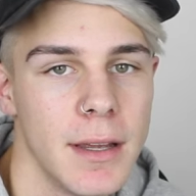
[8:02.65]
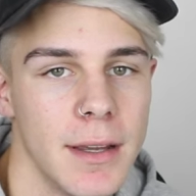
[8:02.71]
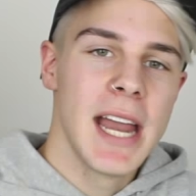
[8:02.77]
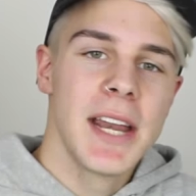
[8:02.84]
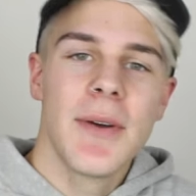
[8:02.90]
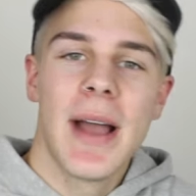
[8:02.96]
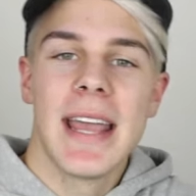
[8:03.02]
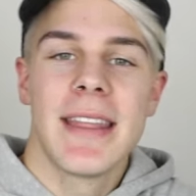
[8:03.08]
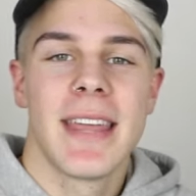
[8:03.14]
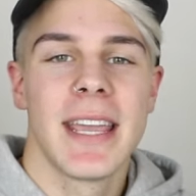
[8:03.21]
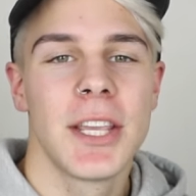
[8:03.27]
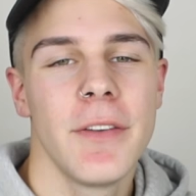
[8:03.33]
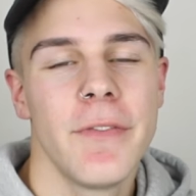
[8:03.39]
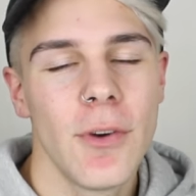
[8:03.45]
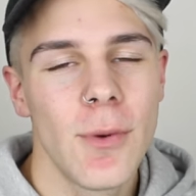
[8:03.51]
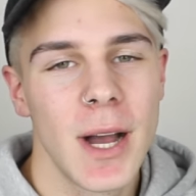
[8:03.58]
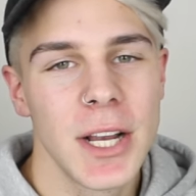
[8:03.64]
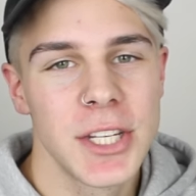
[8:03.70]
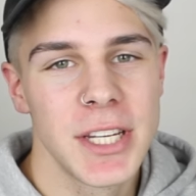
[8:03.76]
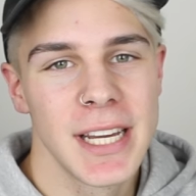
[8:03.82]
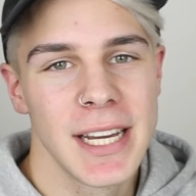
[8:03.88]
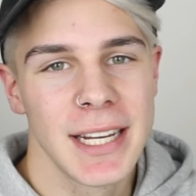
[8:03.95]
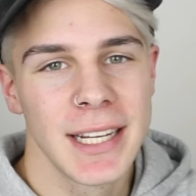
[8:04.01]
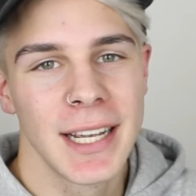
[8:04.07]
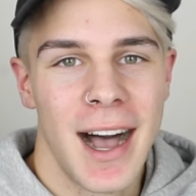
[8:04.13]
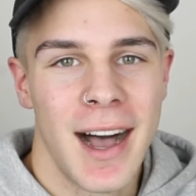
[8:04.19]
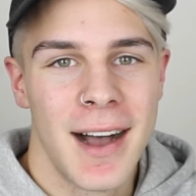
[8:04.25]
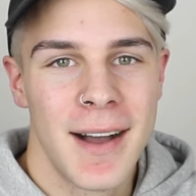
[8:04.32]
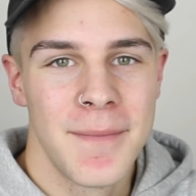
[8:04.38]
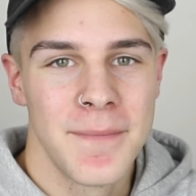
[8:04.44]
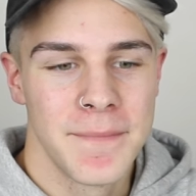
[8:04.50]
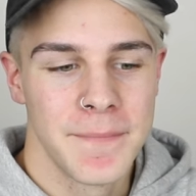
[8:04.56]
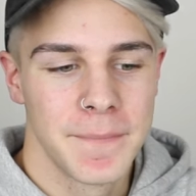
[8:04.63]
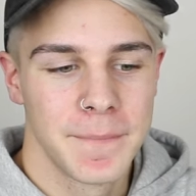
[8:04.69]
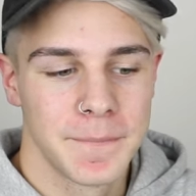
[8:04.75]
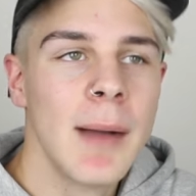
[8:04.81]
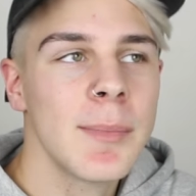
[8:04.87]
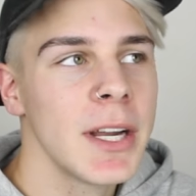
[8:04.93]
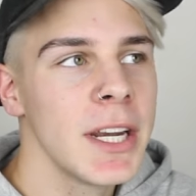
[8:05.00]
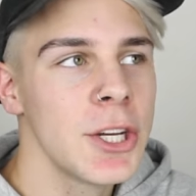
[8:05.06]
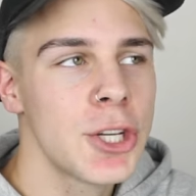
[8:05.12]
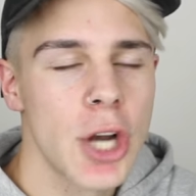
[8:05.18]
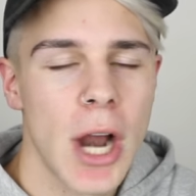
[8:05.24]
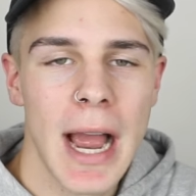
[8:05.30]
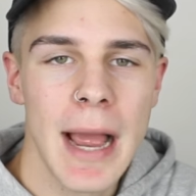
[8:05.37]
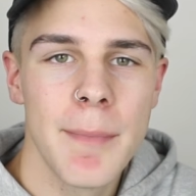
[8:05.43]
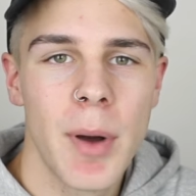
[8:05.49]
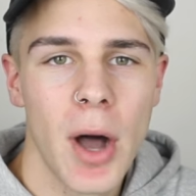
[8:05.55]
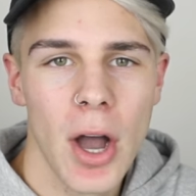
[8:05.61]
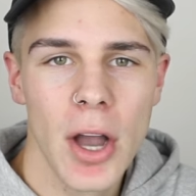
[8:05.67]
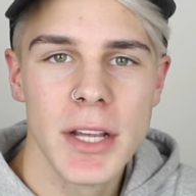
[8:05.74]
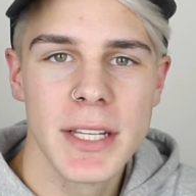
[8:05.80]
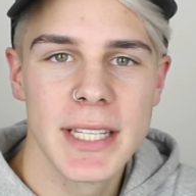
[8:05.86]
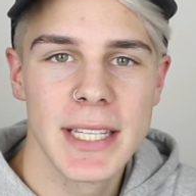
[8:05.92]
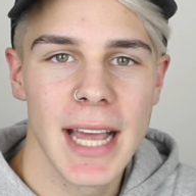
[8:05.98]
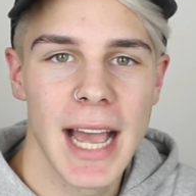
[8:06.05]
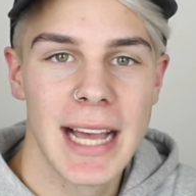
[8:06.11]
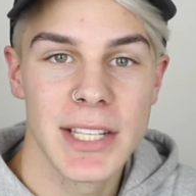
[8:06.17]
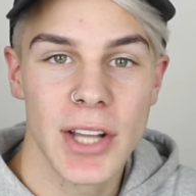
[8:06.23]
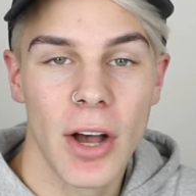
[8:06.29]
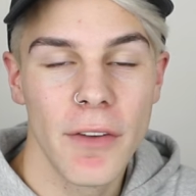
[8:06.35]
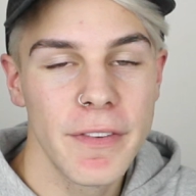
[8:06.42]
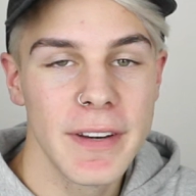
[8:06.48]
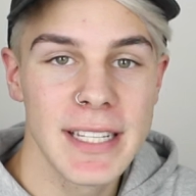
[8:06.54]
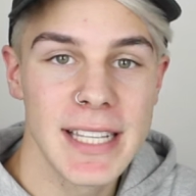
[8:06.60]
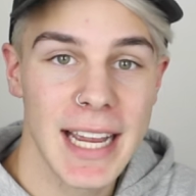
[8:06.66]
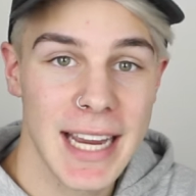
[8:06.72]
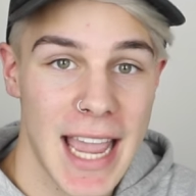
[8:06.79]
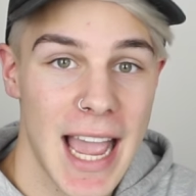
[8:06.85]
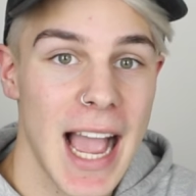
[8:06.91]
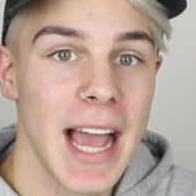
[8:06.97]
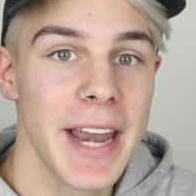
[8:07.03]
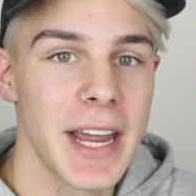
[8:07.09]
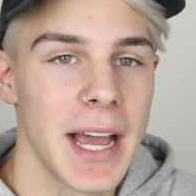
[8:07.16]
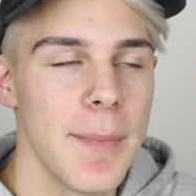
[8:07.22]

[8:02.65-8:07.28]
Anyway, thank you for watching. I'm gonna try and post as often as I can.